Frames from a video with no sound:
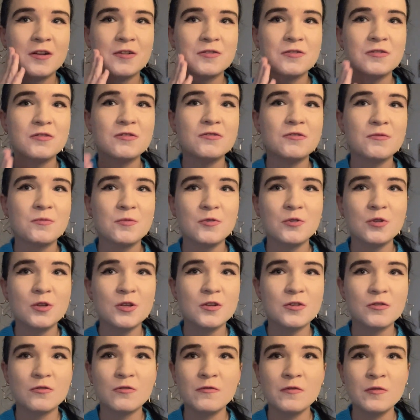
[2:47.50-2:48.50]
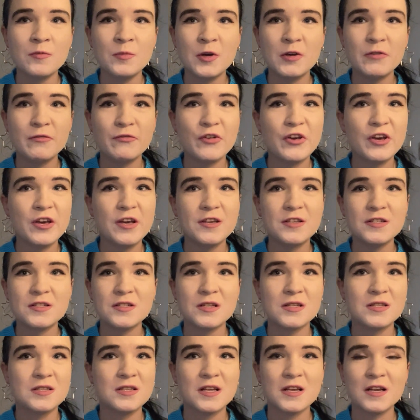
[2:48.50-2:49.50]
distribute it over my face,
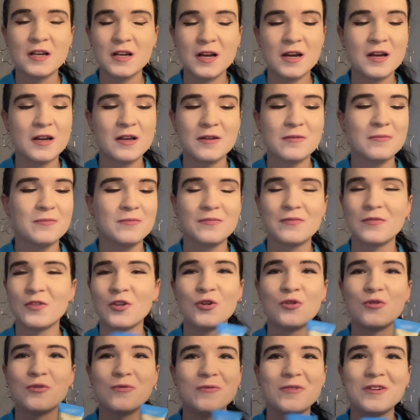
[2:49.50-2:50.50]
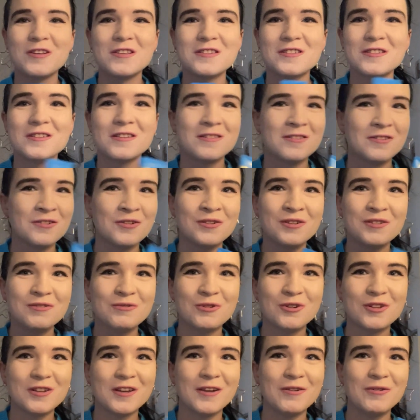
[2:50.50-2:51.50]
it's like no, it's not
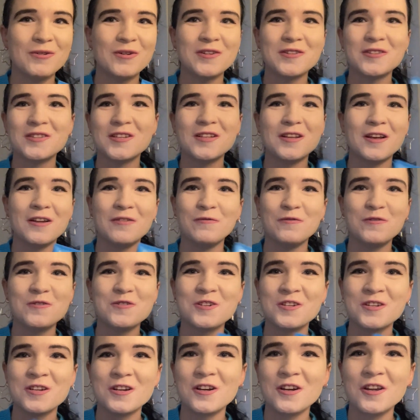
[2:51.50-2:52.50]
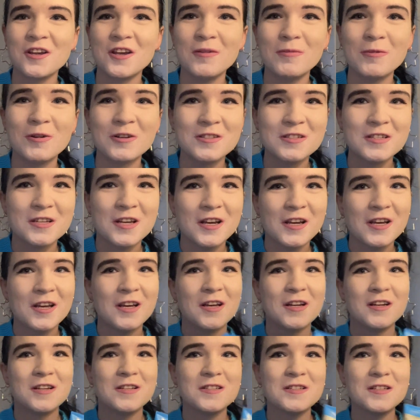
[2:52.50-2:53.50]
what I wanted, unfortunately. But
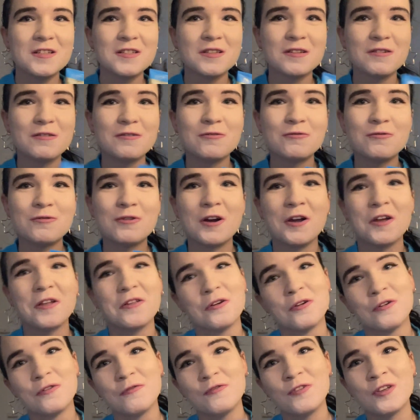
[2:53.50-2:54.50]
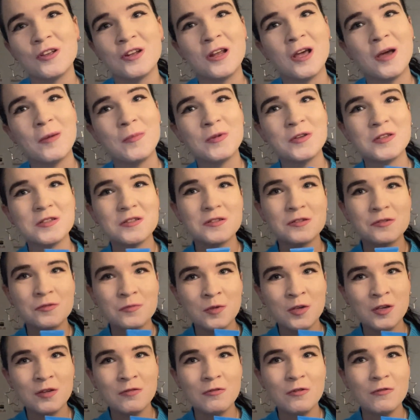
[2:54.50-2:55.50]
this is quite often happens to
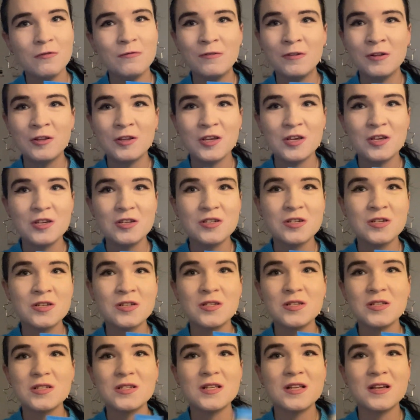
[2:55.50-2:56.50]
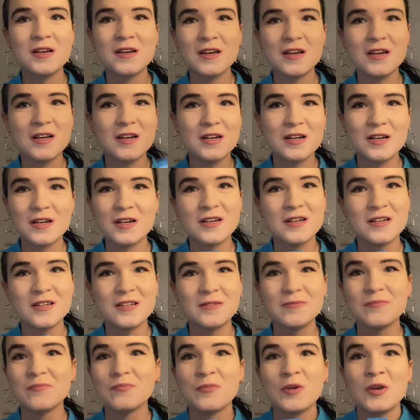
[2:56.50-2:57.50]
me with foundations. Like
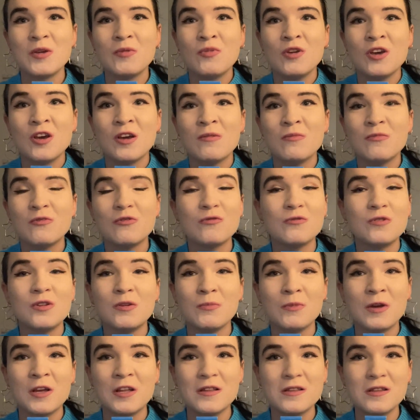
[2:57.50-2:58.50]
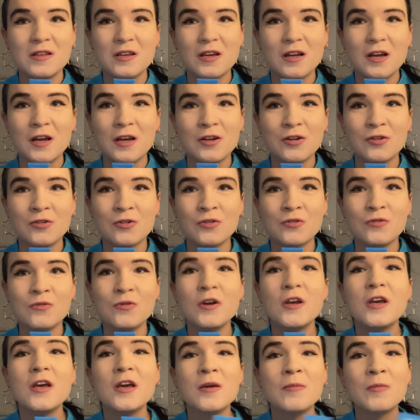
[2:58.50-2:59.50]
maybe I'm too demanding, I don't know,
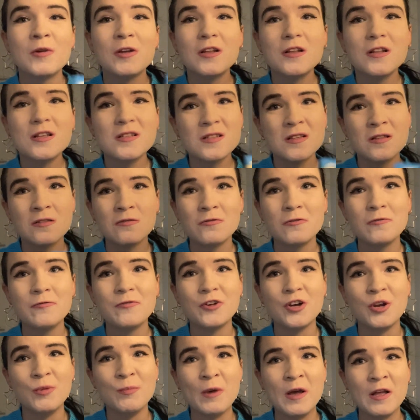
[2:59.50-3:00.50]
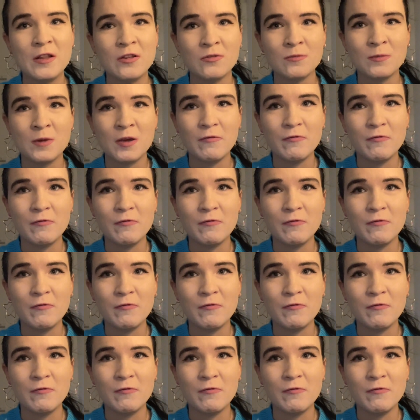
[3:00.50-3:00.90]
but it doesn't look very bad on my